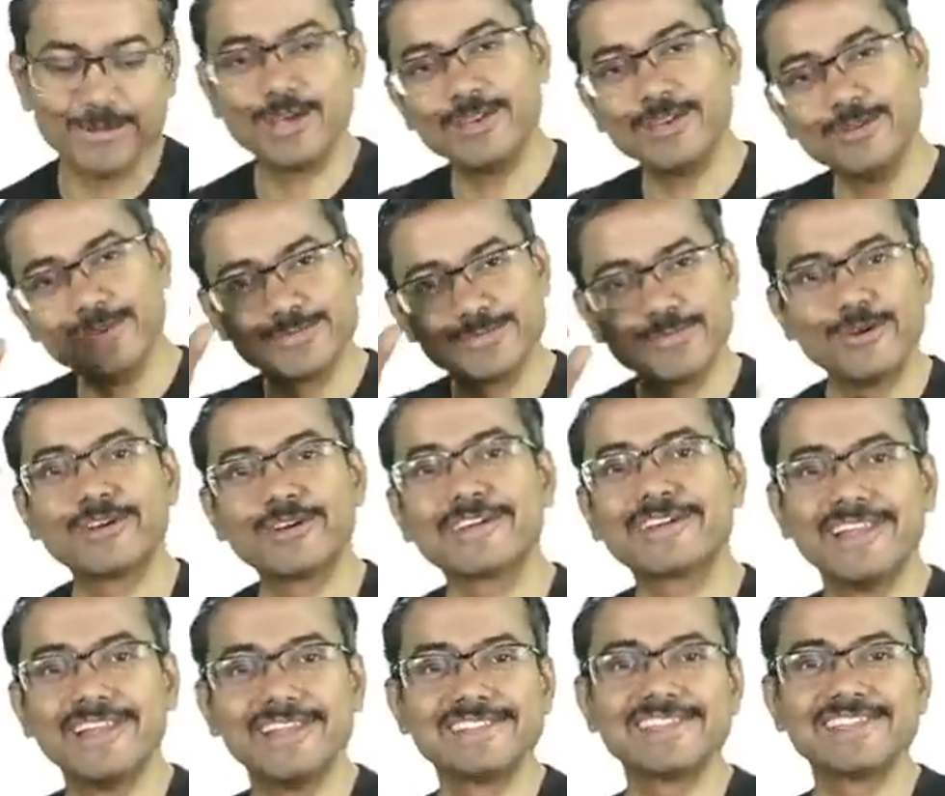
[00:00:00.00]
You can use more
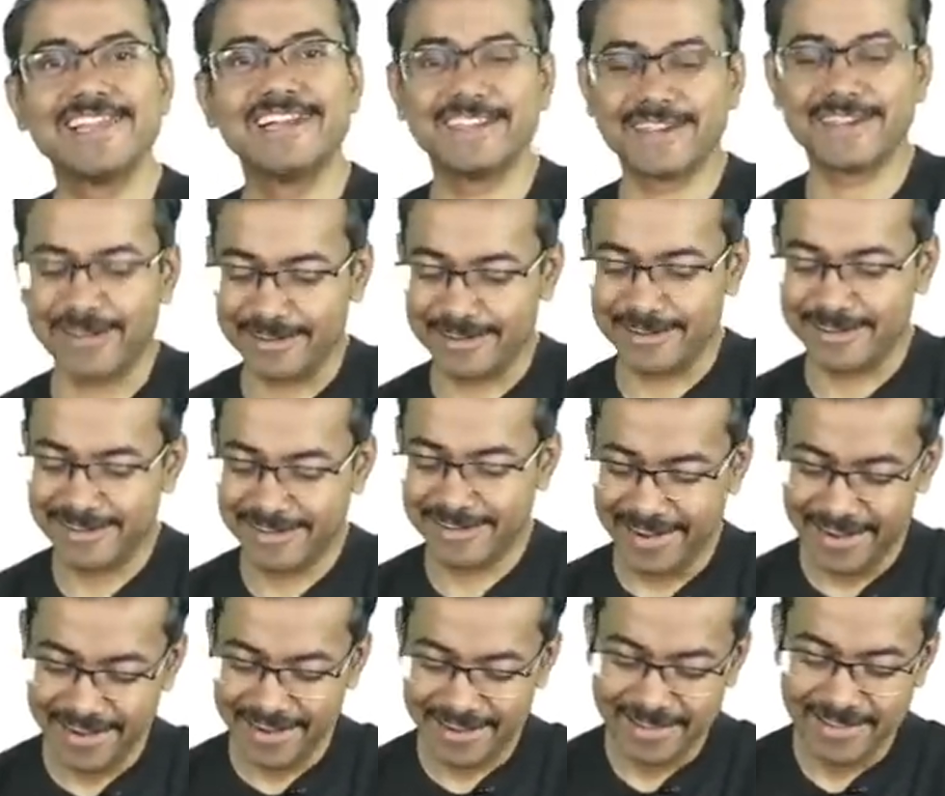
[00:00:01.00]
colors later on,
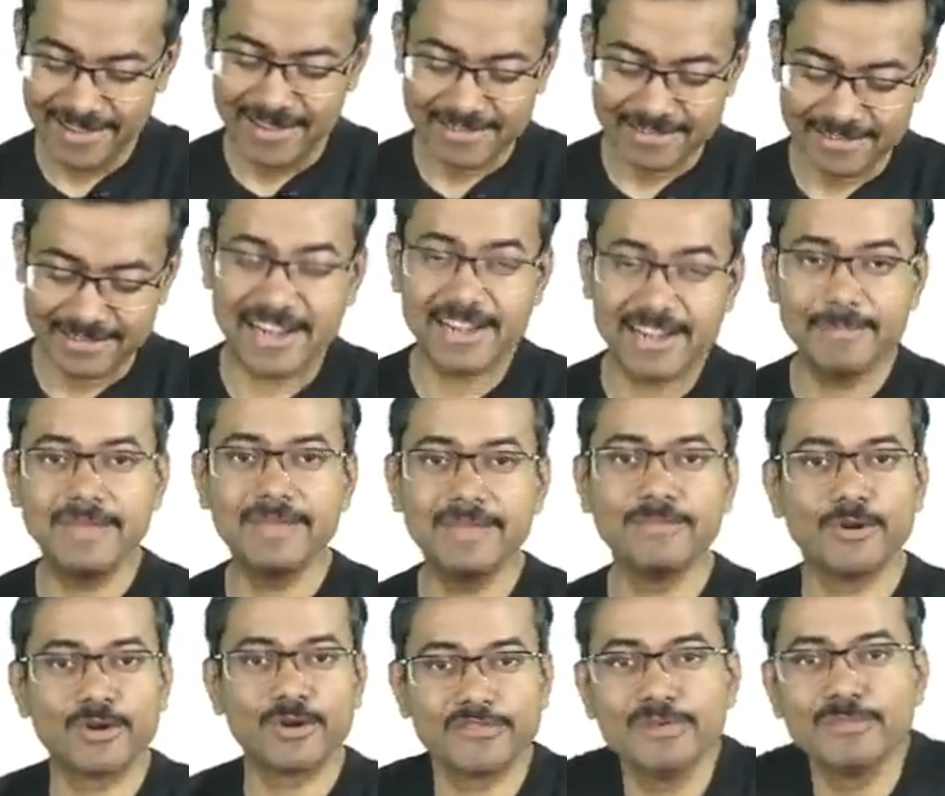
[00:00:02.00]
right? So let's be
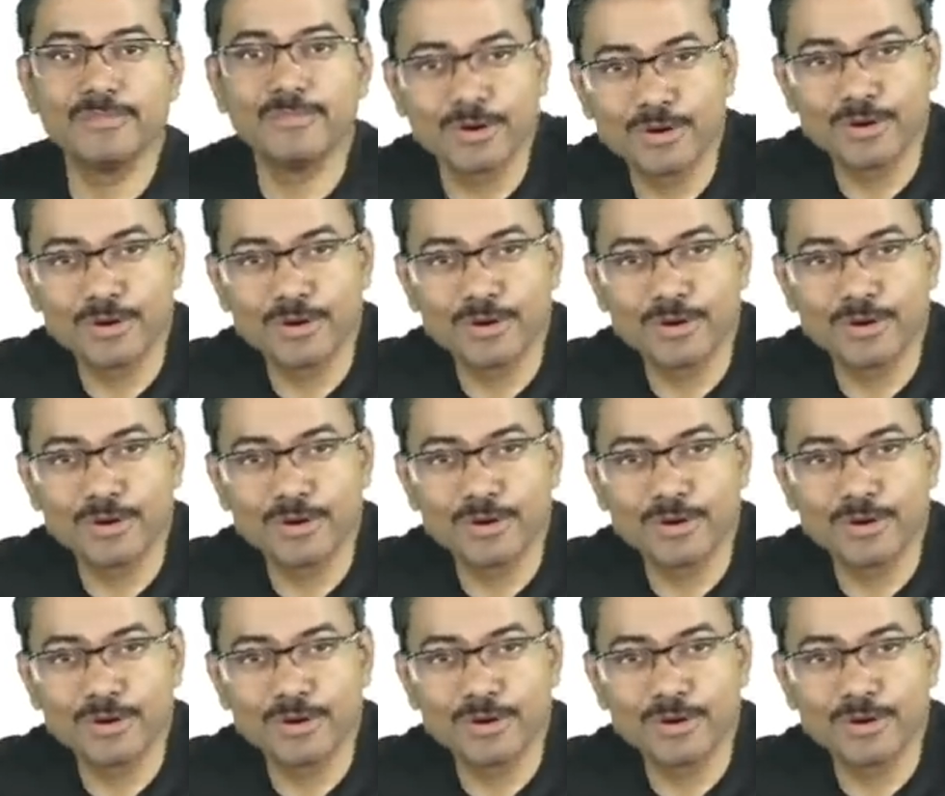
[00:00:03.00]
more of a